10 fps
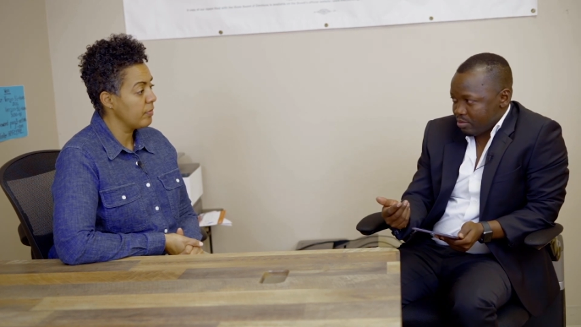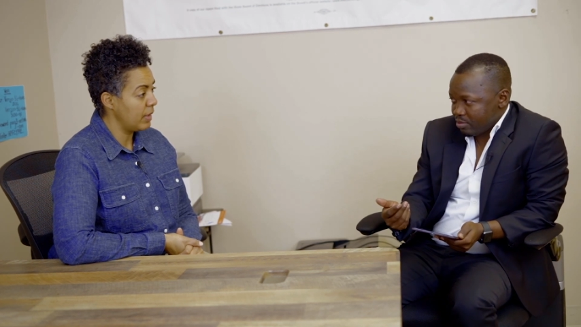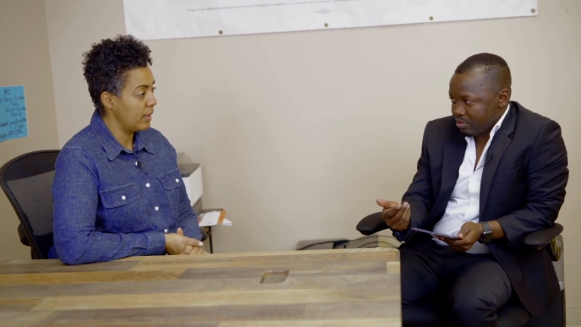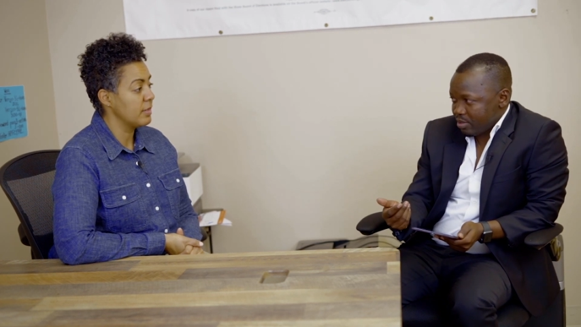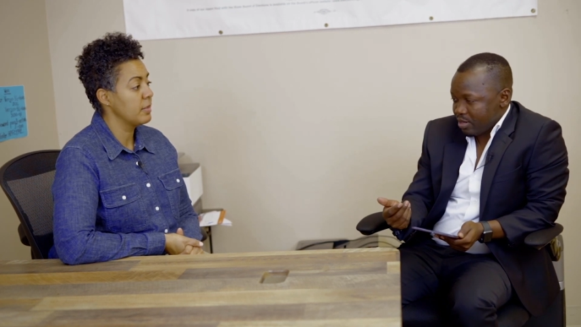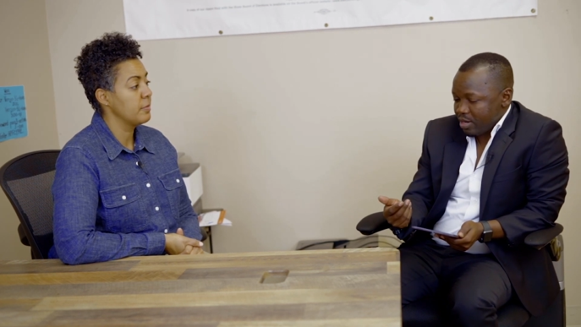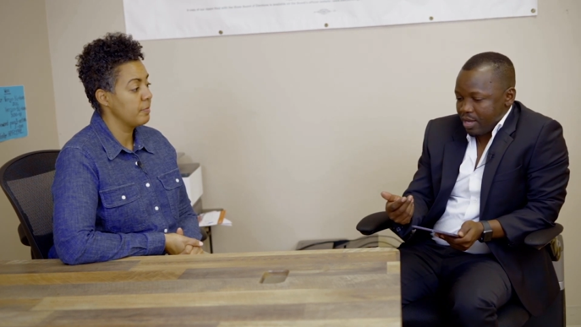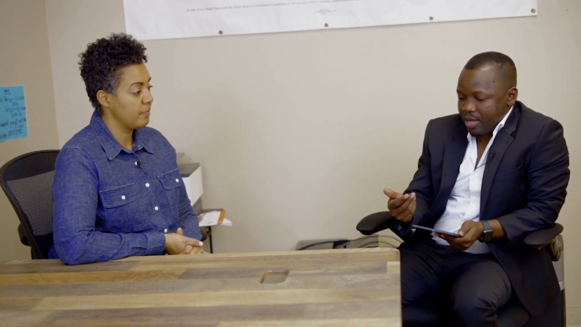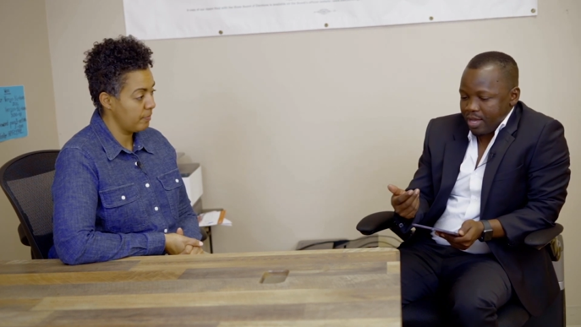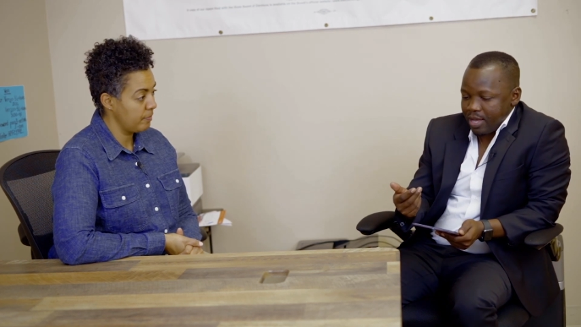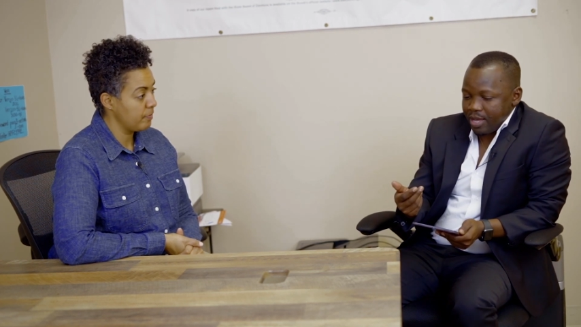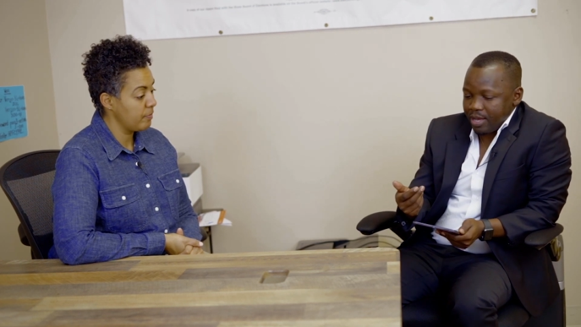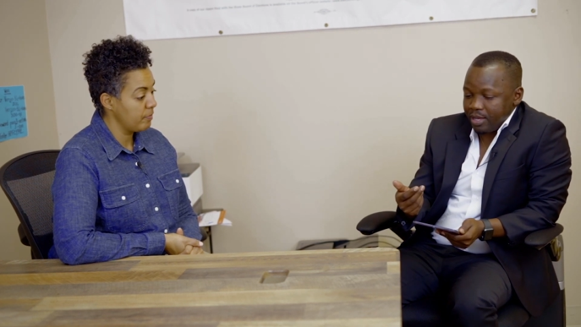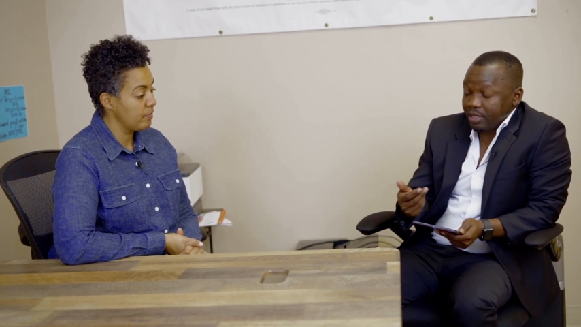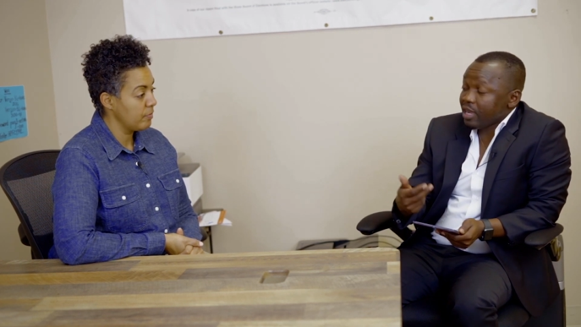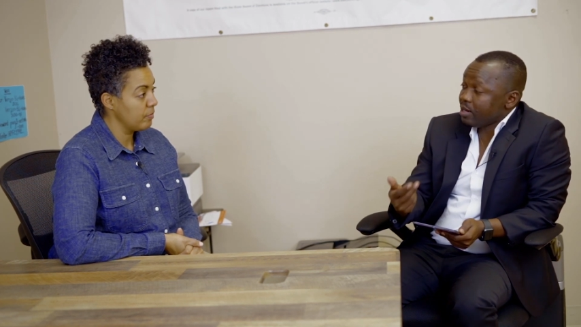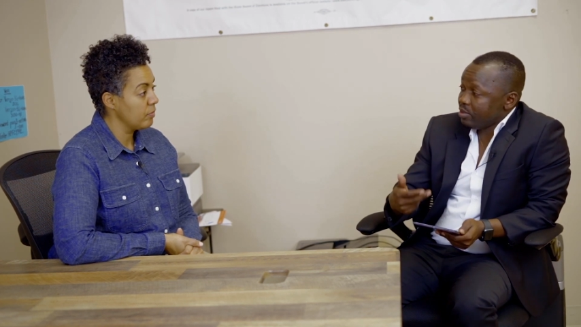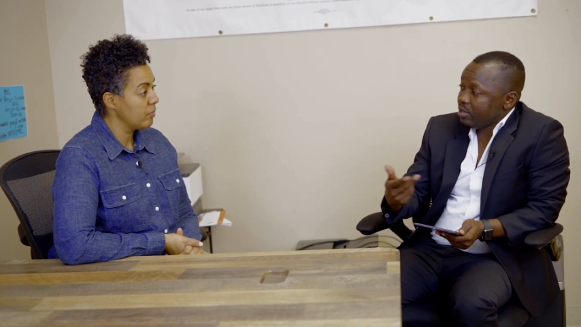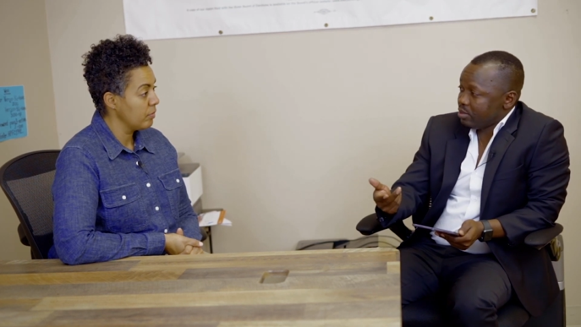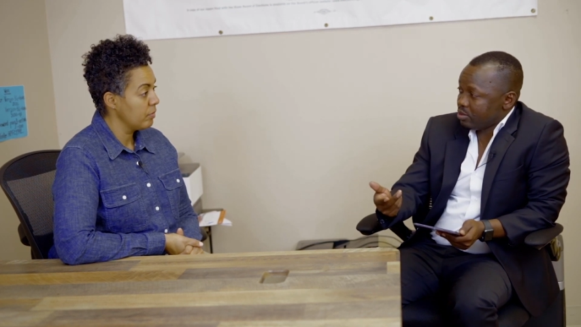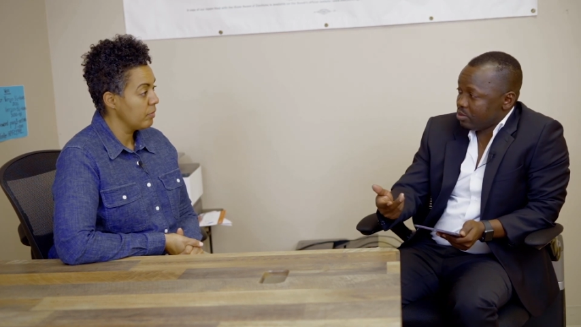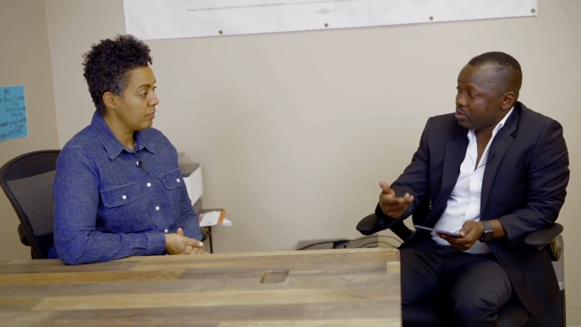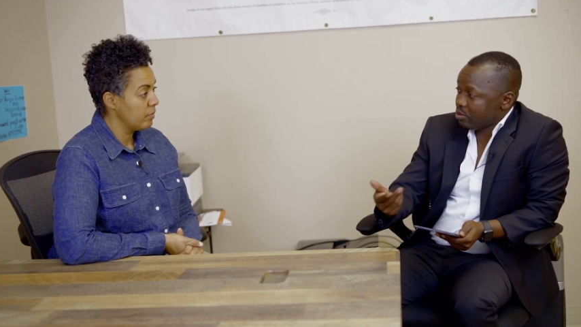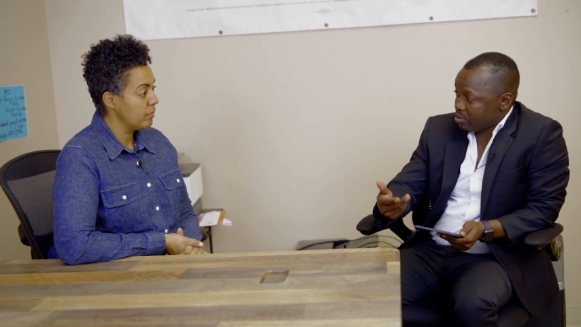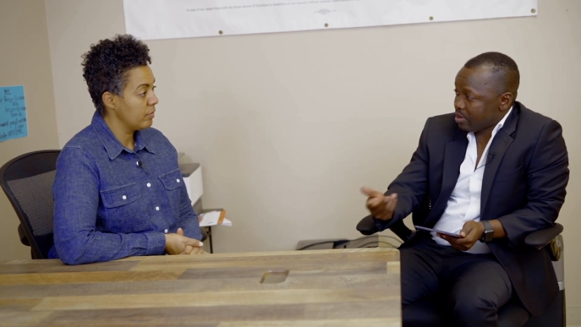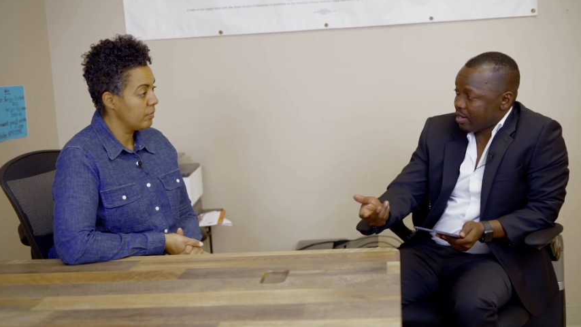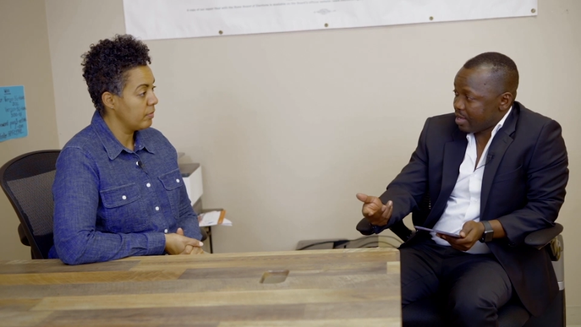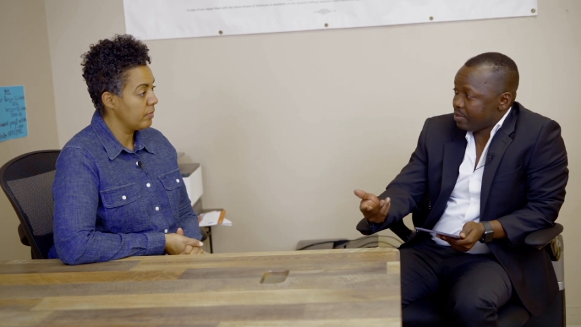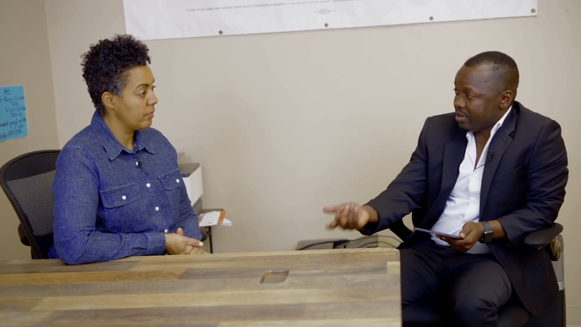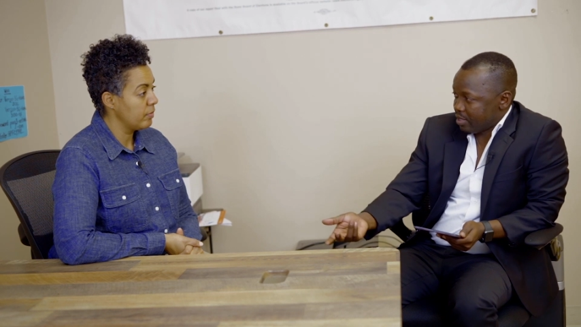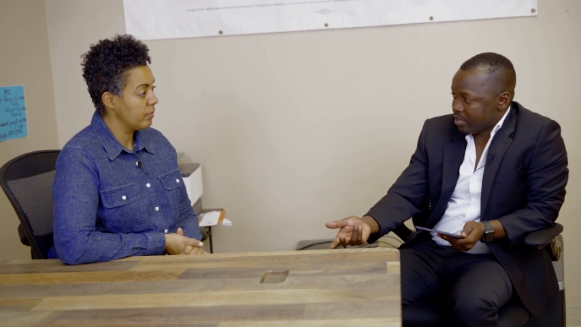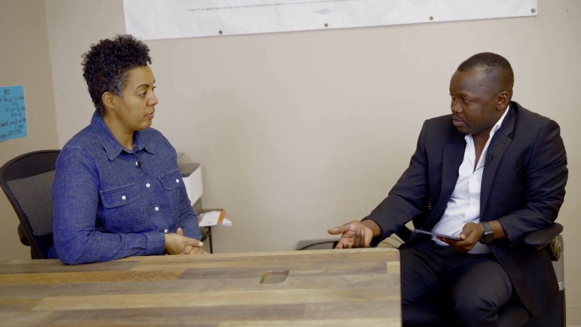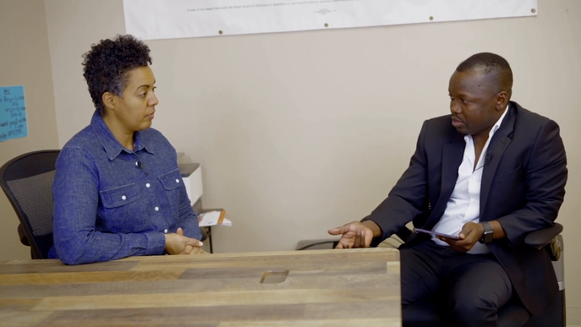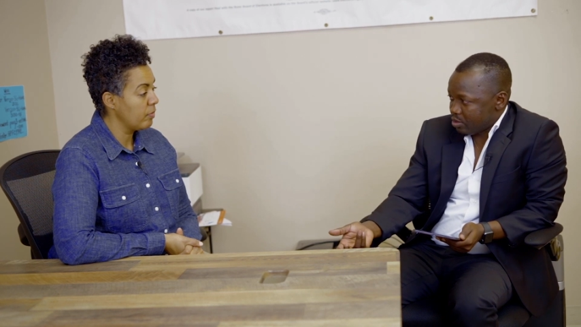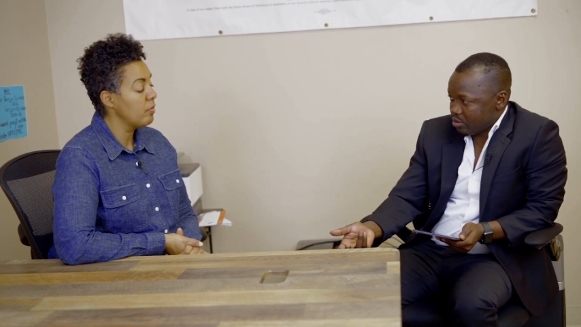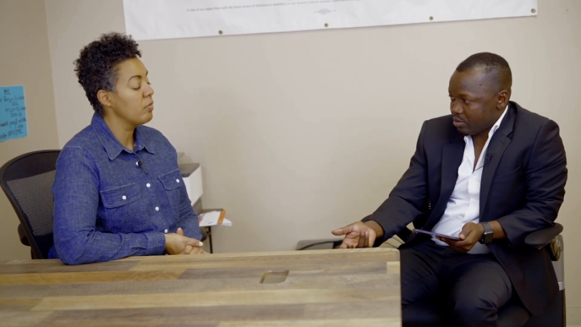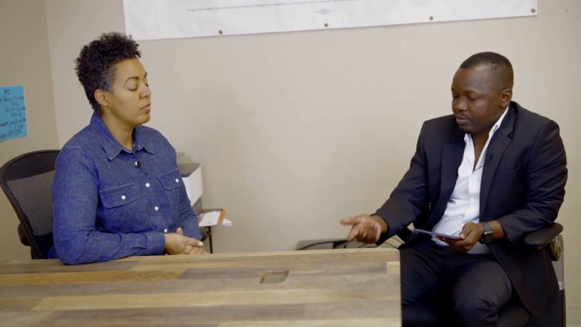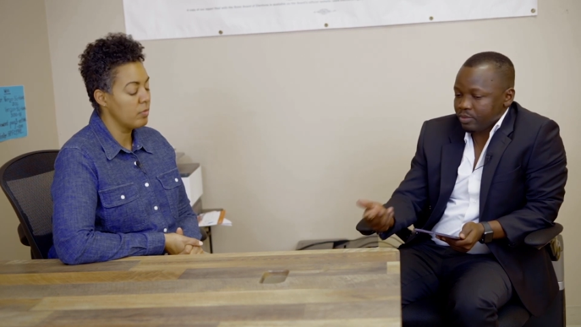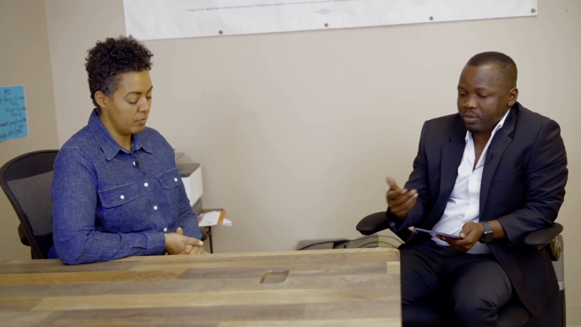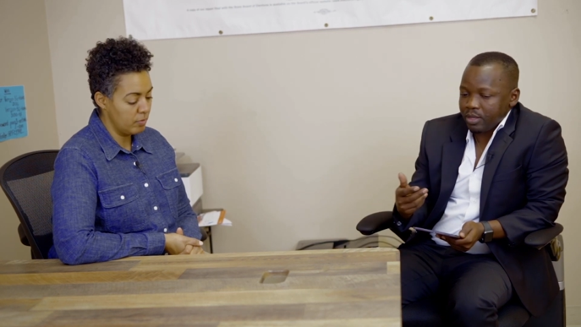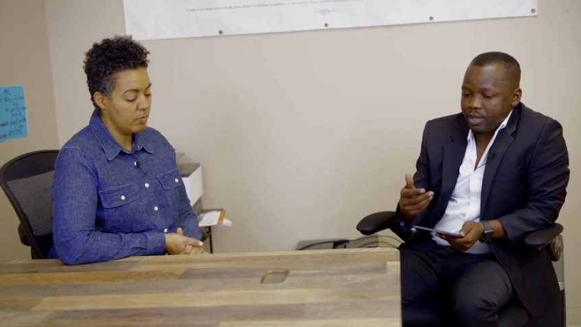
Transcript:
Speaker 1: Yes, uh, it can be to also other Americans too, mm-hmm.